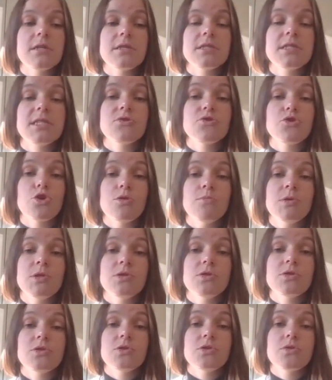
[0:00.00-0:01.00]

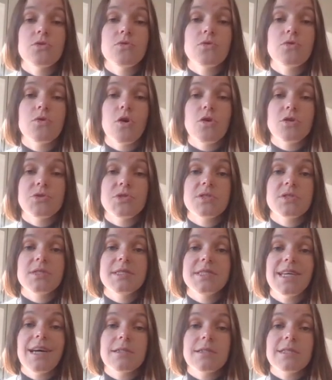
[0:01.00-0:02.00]
determine the so-called
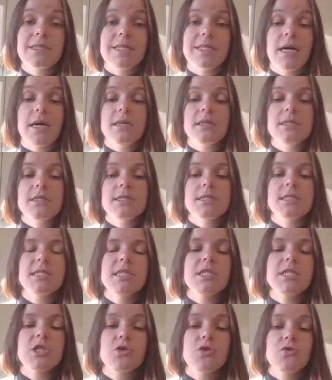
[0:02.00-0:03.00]
delta
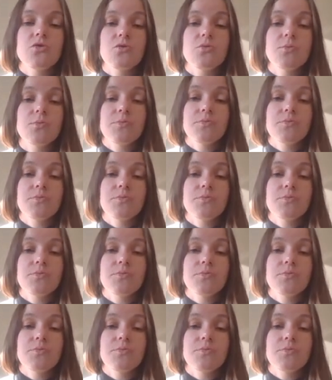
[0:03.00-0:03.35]
CQ.